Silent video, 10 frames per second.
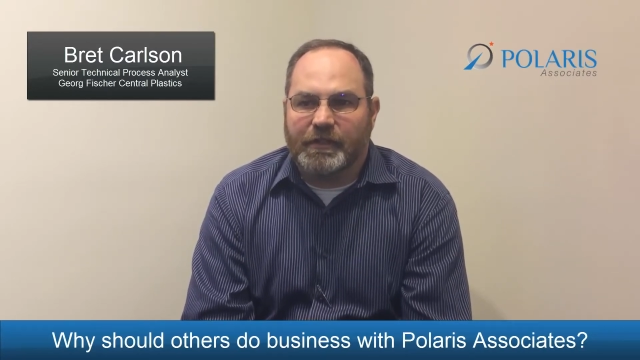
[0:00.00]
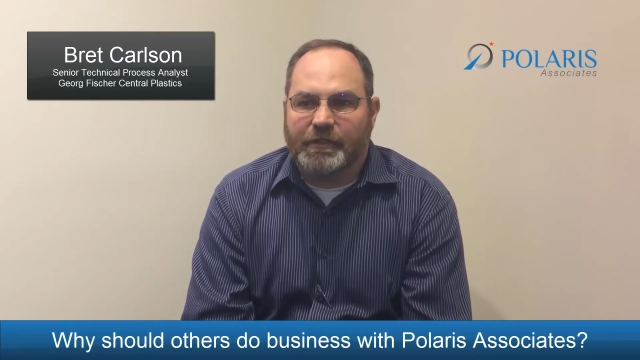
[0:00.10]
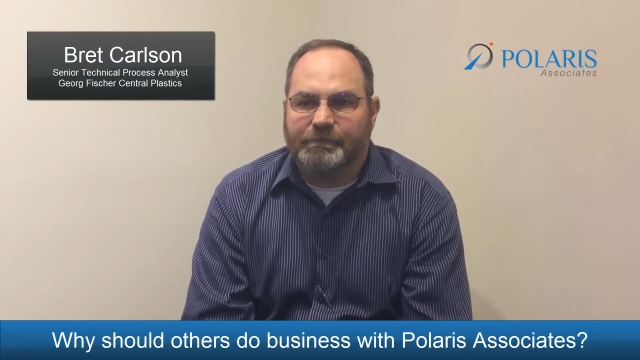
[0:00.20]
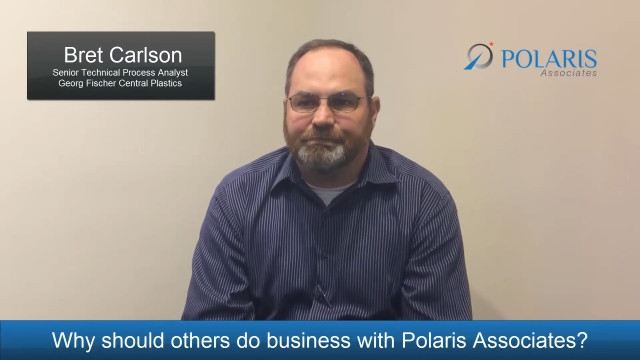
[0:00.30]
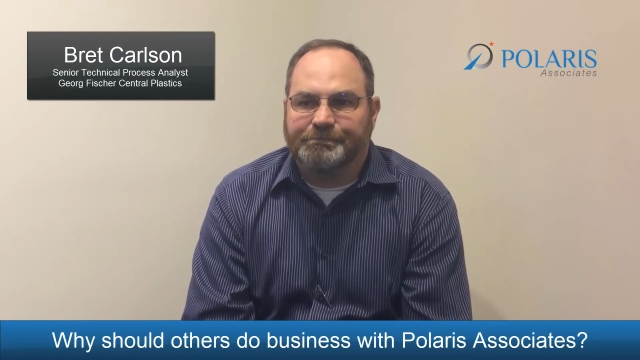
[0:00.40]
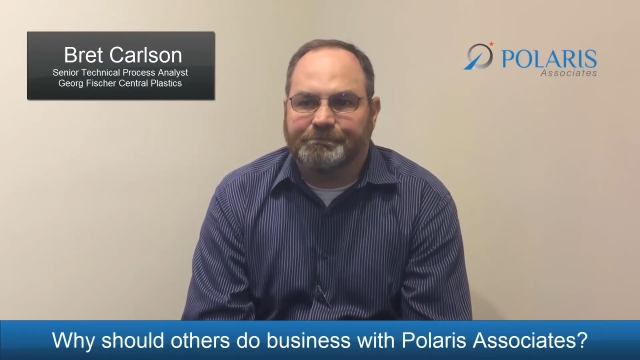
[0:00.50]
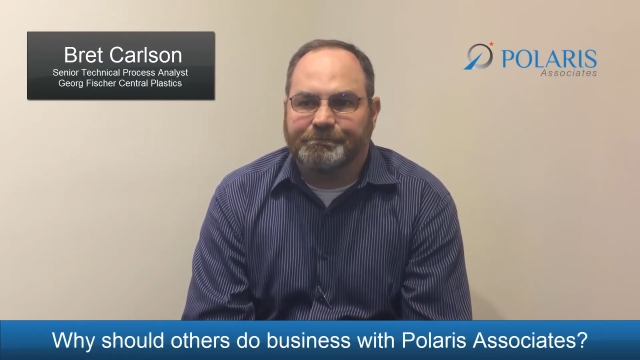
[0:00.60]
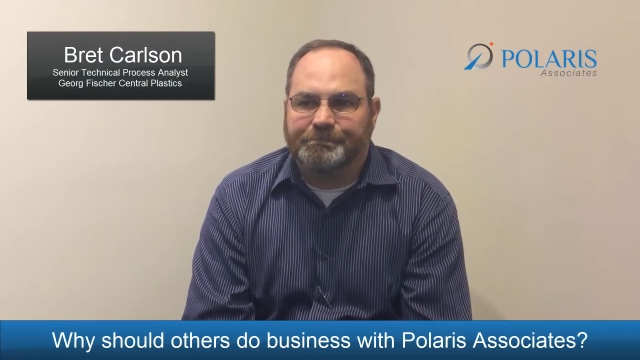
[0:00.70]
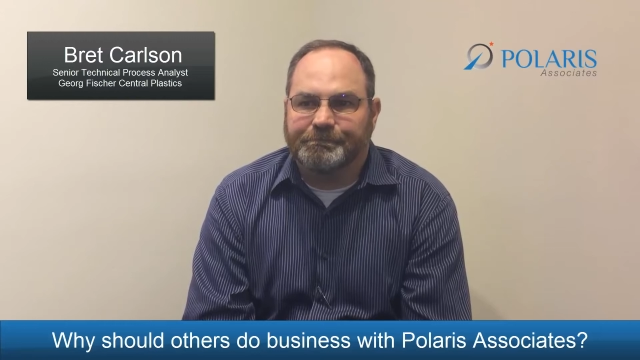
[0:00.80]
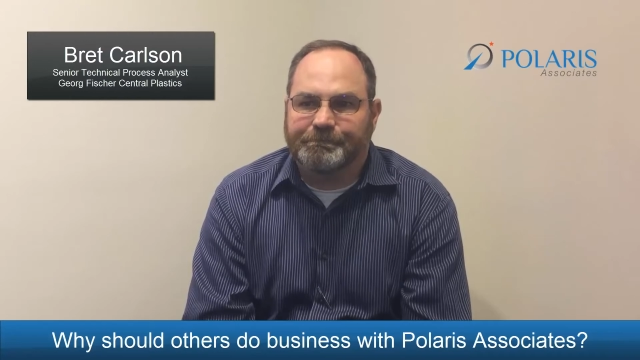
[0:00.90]

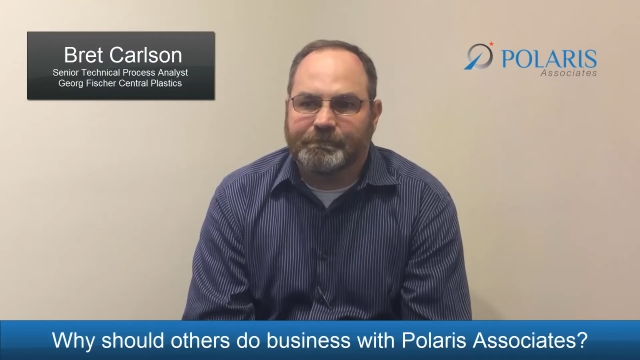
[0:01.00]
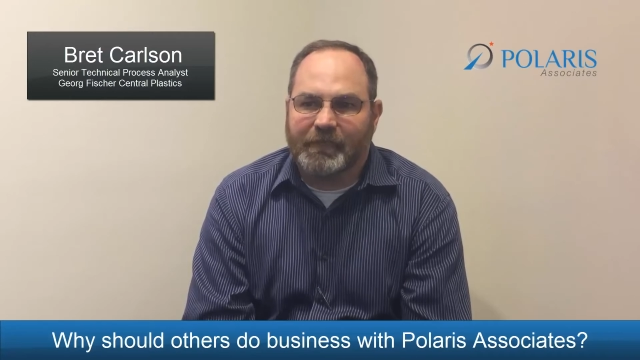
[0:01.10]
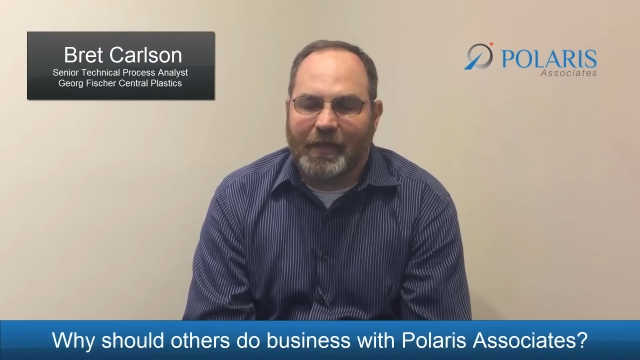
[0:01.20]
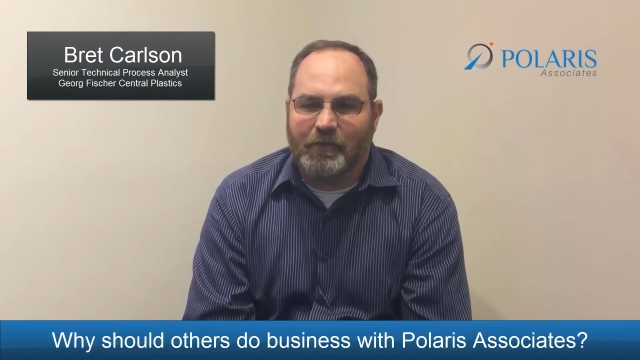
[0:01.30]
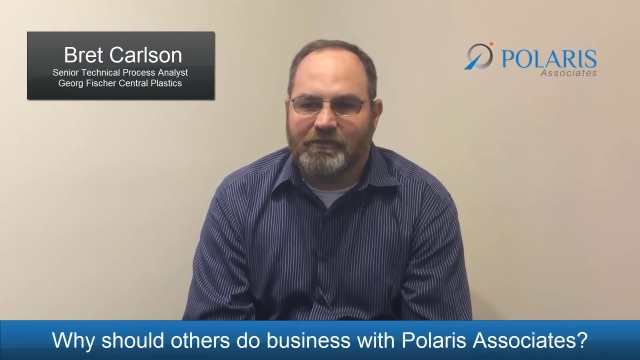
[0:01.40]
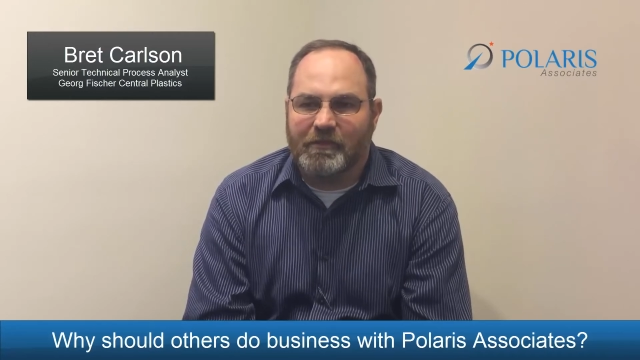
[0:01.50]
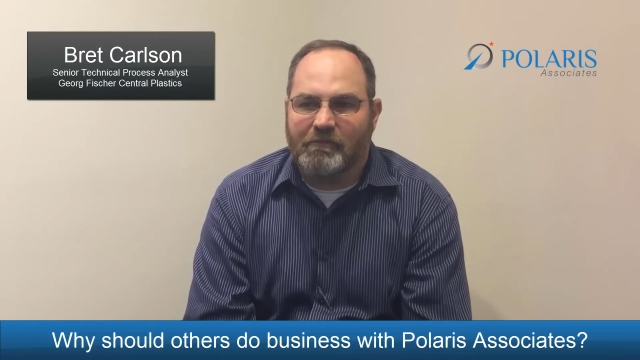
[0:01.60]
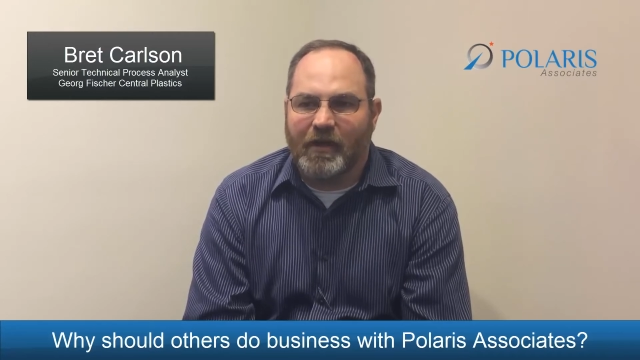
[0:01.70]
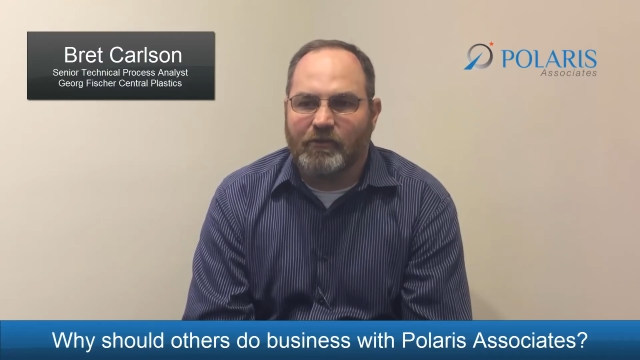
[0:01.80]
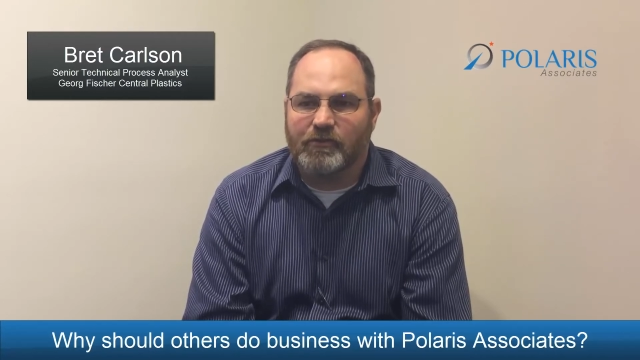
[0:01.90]
I wouldn't say
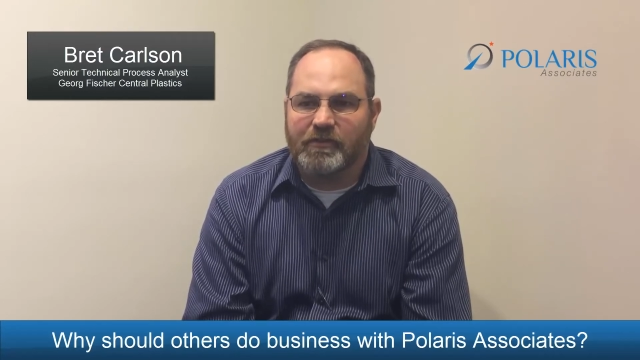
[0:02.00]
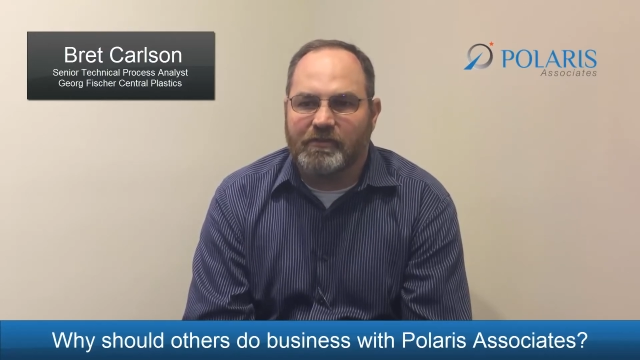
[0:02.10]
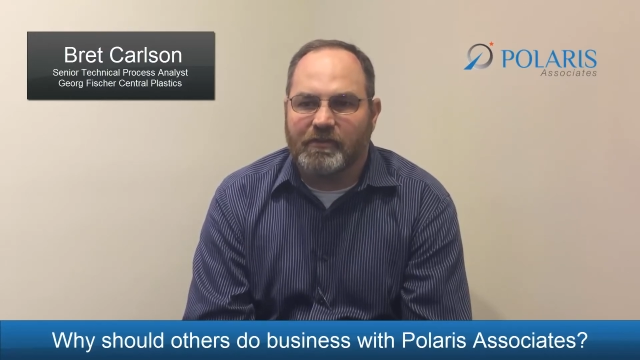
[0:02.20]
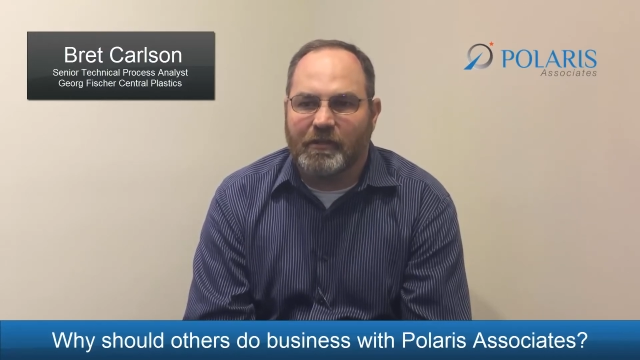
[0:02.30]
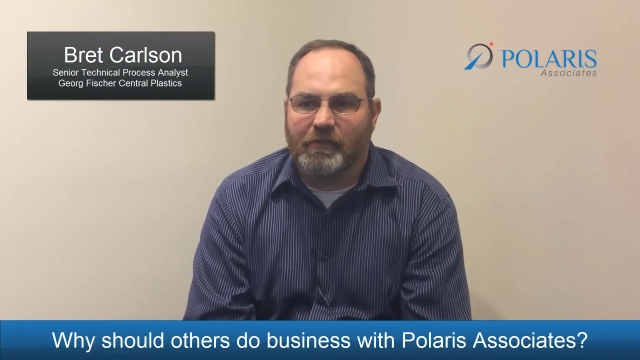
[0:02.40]
modules necessarily,